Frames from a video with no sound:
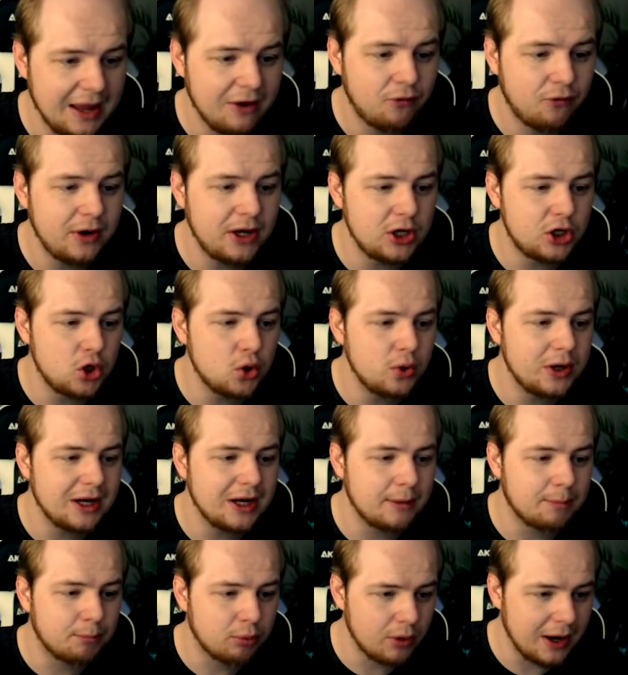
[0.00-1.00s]
If we do
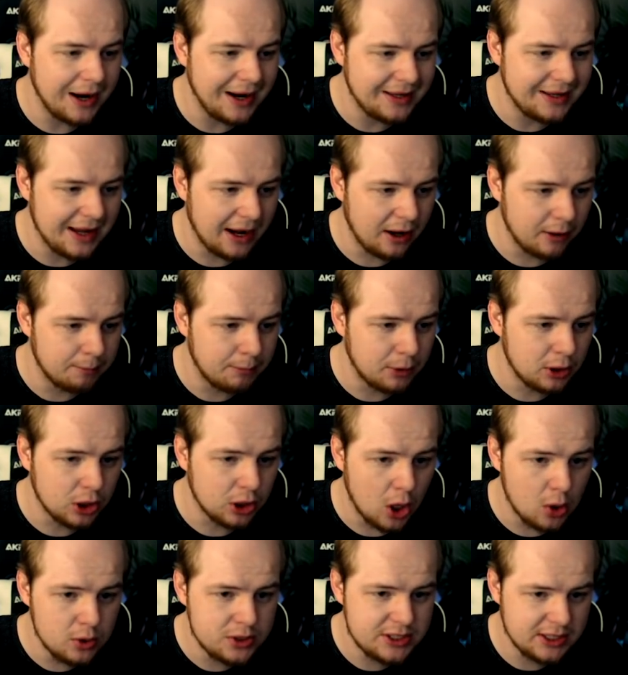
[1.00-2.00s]
get a breakdown
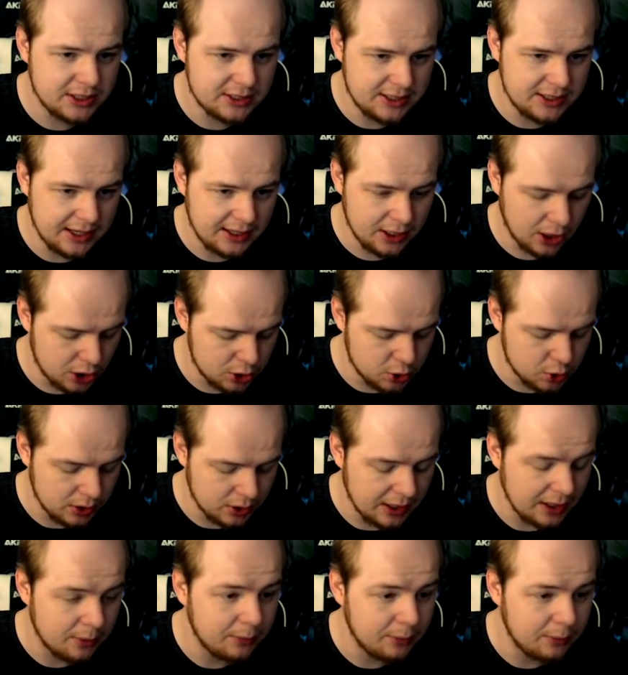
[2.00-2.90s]
below sixty-eight hundred